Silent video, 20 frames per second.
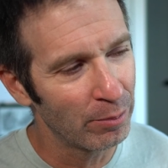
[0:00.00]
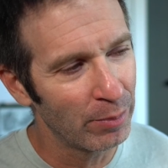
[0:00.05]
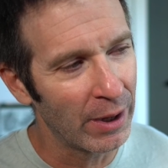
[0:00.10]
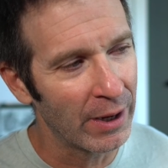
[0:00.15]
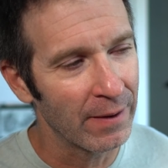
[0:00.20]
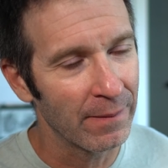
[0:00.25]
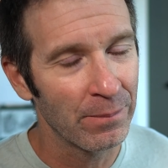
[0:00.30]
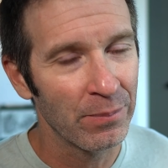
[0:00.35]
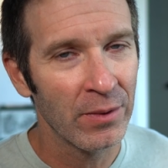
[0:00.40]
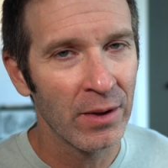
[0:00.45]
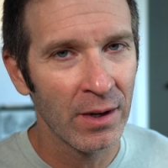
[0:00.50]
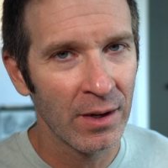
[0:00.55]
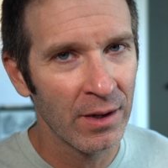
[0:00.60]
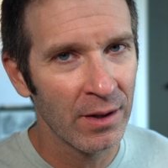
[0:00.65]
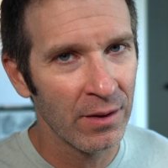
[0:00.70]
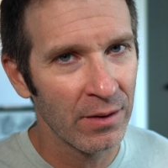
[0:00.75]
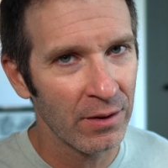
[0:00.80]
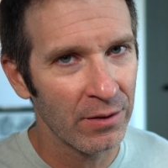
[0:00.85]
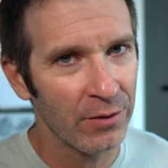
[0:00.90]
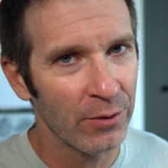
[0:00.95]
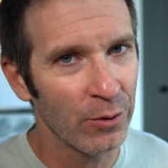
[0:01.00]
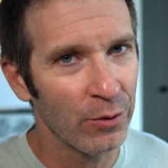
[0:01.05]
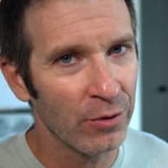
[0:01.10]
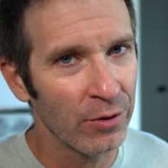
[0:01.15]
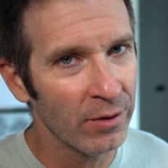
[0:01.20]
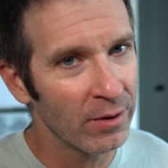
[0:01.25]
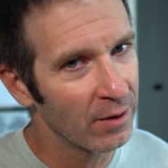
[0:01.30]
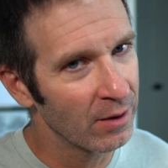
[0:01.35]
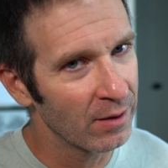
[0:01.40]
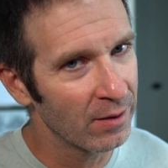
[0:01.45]
But the
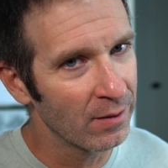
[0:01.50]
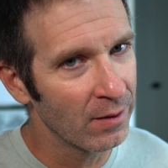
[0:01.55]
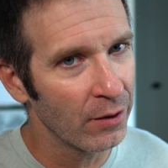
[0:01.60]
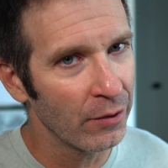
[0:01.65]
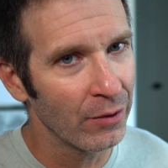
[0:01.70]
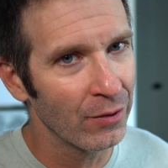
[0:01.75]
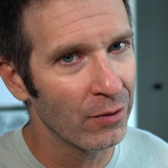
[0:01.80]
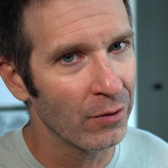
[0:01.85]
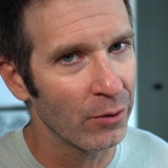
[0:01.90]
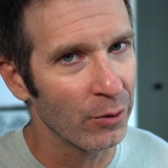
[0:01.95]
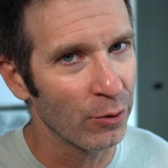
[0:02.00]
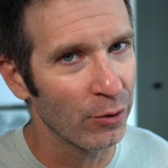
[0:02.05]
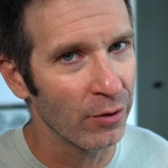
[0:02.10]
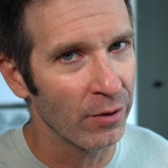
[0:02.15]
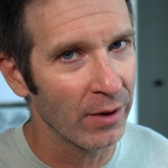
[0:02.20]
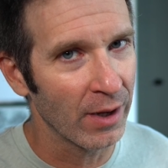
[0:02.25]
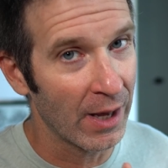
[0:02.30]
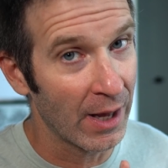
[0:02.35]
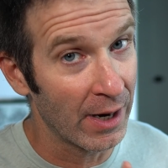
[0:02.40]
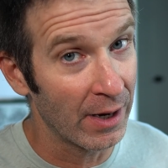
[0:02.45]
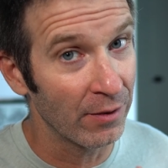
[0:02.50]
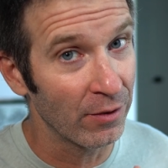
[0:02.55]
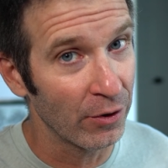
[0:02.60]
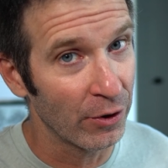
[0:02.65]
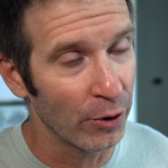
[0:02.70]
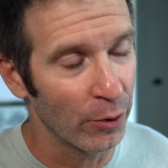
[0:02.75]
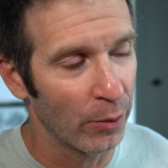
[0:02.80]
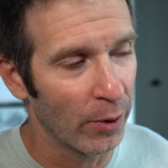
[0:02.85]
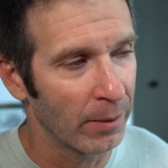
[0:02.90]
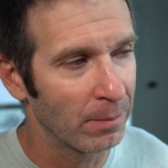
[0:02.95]
solution is still the solution, and it's a
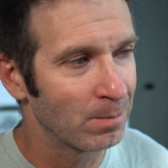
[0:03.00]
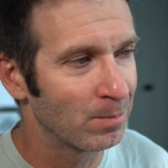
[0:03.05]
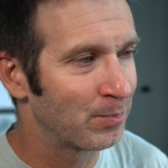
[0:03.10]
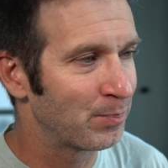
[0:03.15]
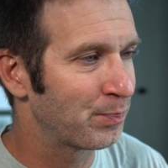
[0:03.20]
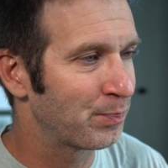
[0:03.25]
good one.